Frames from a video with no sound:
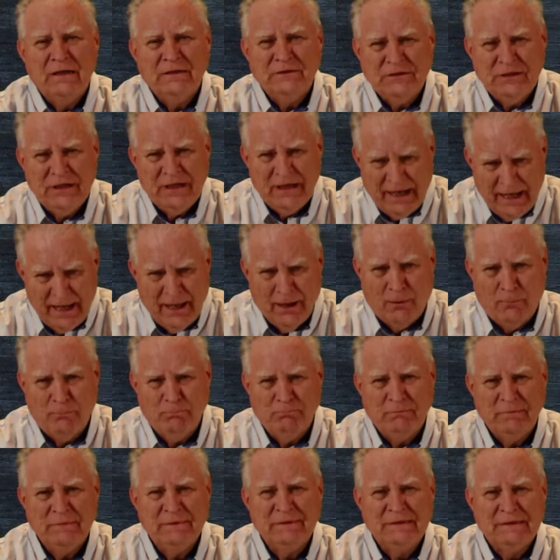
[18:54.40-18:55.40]
Him.
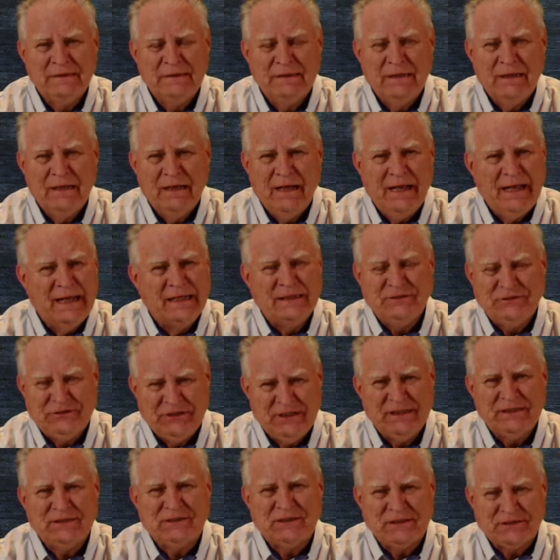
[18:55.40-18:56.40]
In
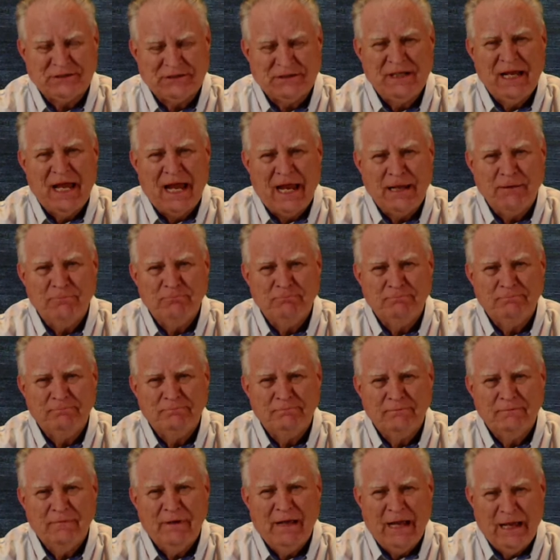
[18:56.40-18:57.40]
Jesus' name,
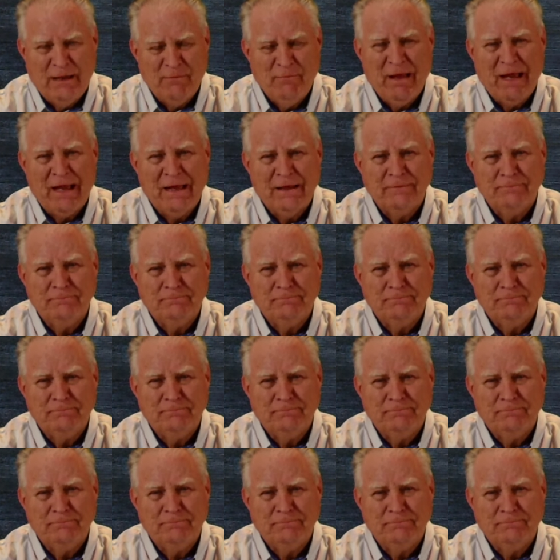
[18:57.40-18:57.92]
amen.